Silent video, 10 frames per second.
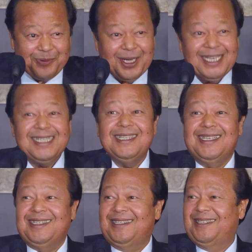is
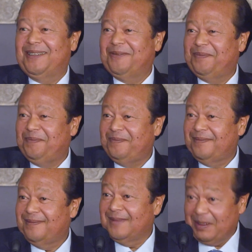this?
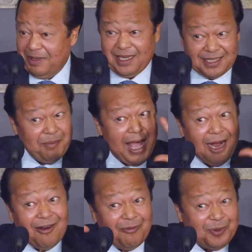It's a
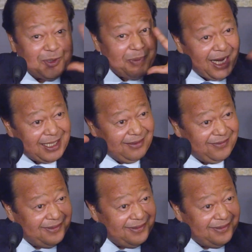matter of perspective.